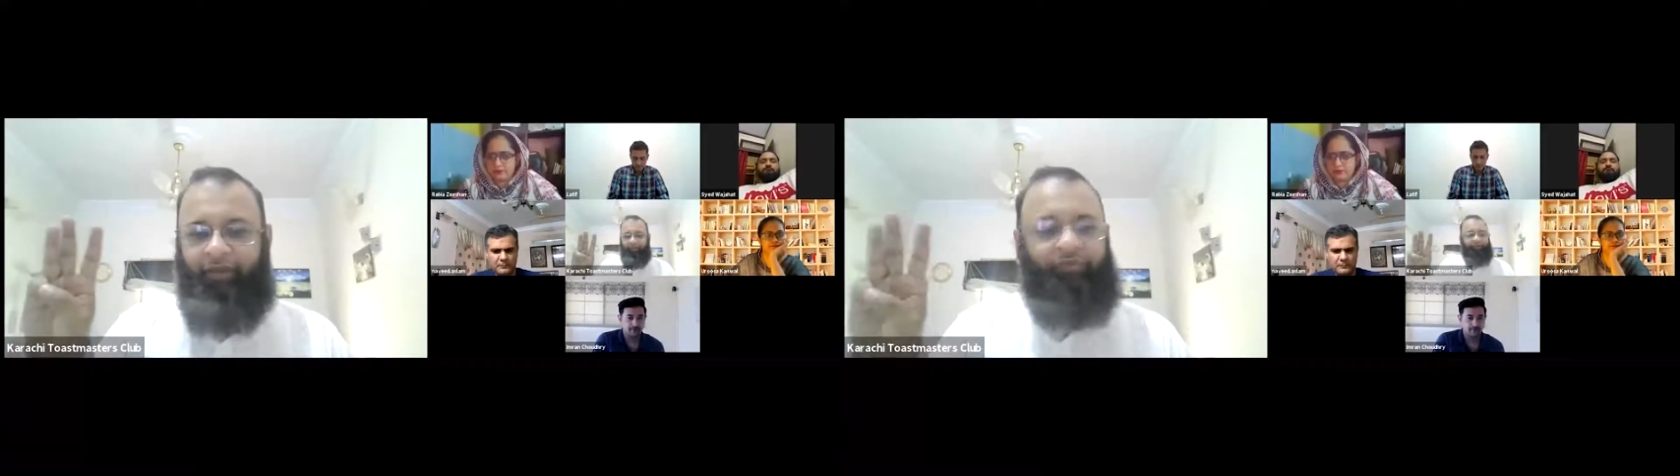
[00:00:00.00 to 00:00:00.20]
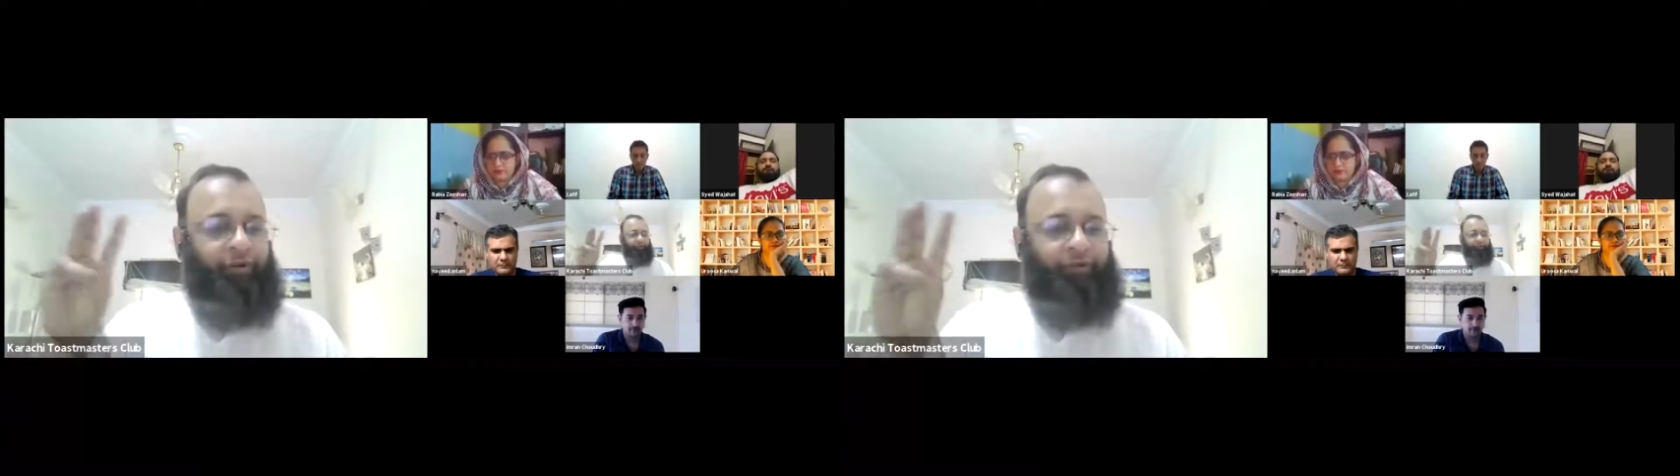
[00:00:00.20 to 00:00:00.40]

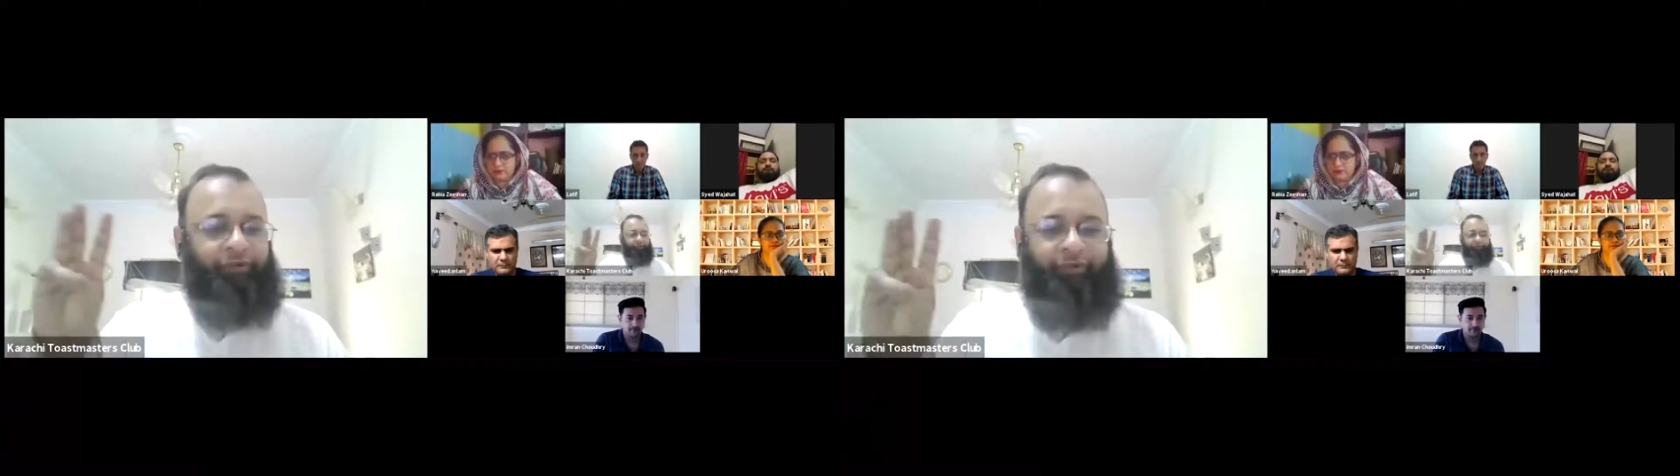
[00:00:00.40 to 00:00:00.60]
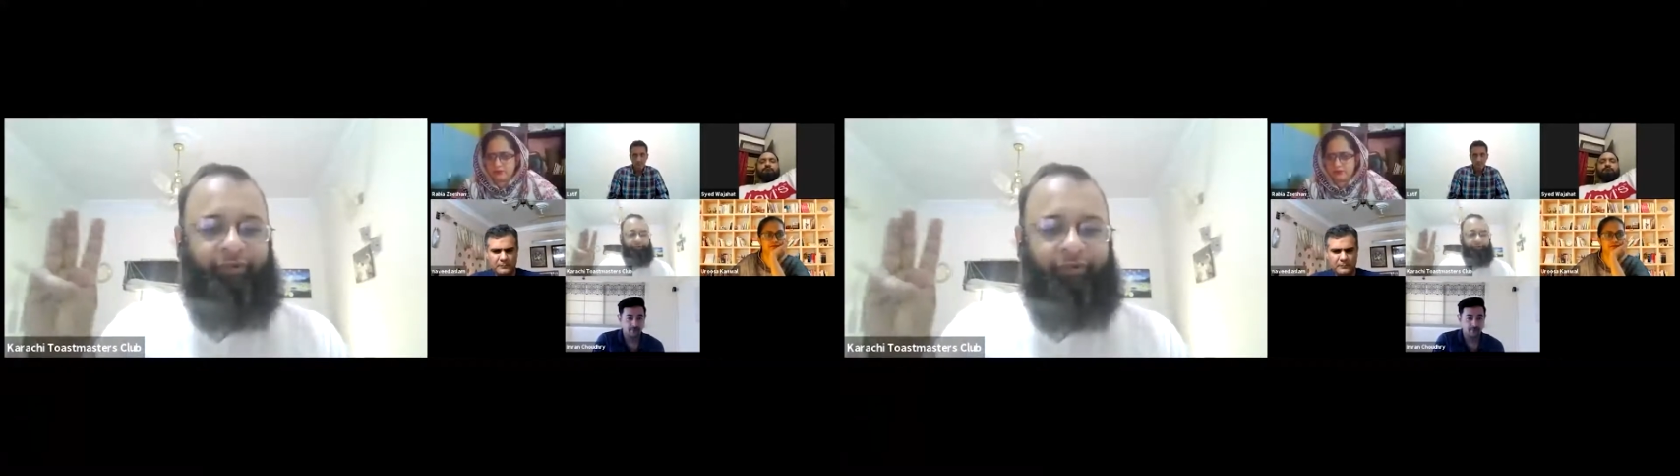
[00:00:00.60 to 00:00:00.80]
if you
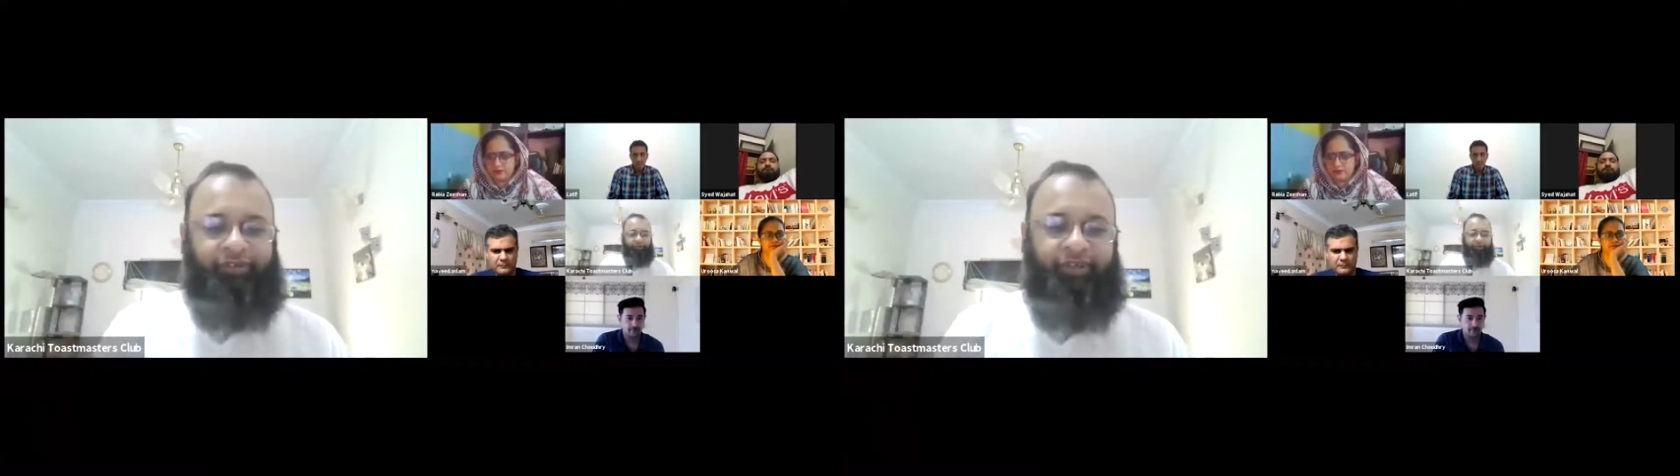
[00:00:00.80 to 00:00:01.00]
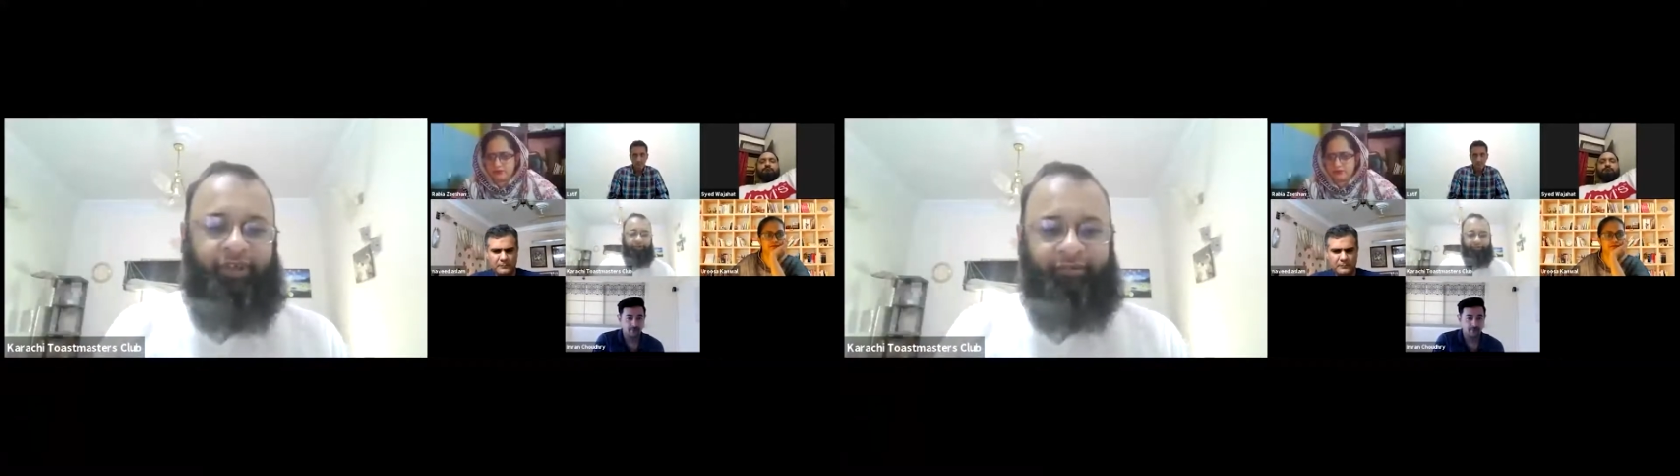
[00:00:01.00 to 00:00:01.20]
want to have a
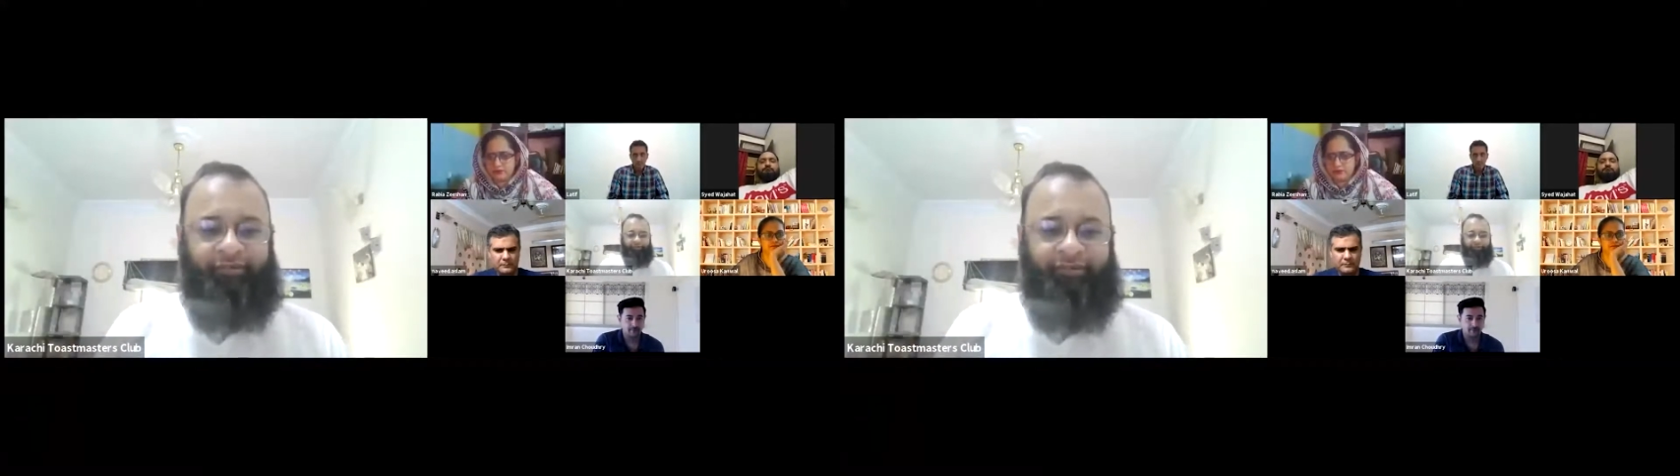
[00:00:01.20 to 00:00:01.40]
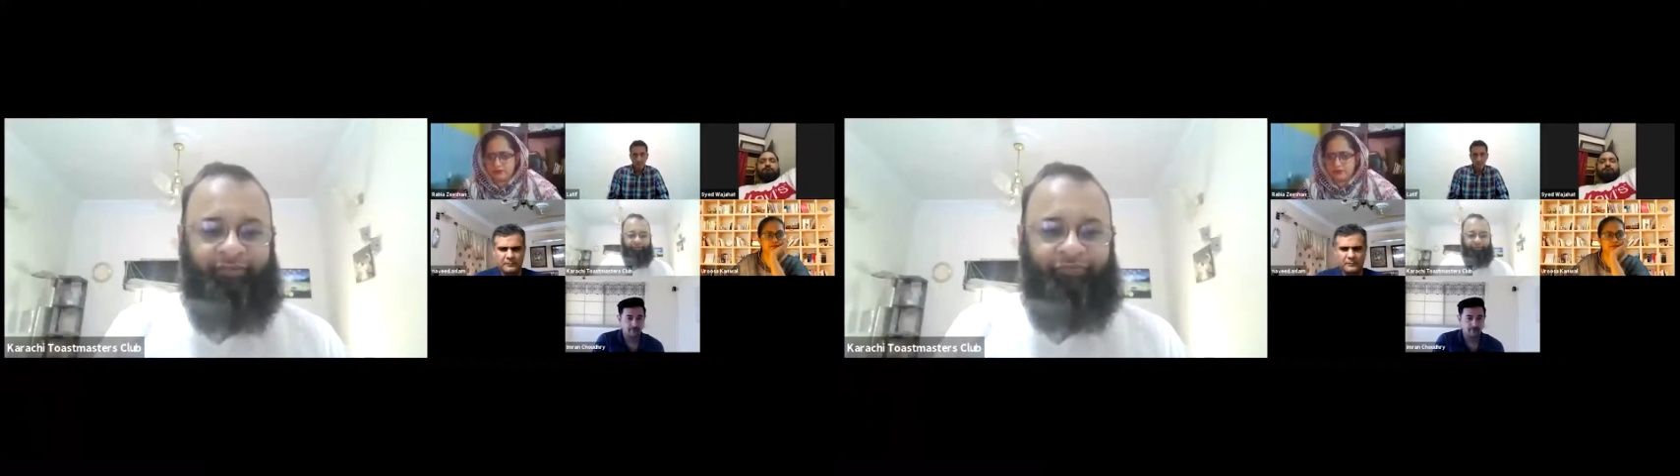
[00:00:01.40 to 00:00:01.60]
good
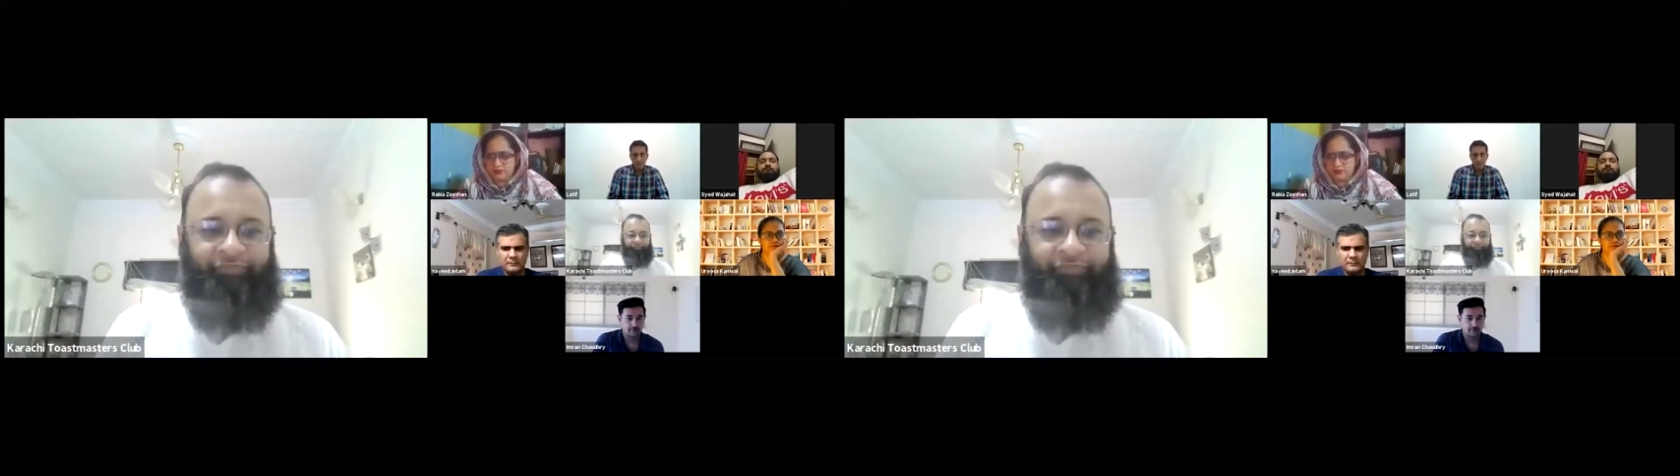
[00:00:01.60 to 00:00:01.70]
chance: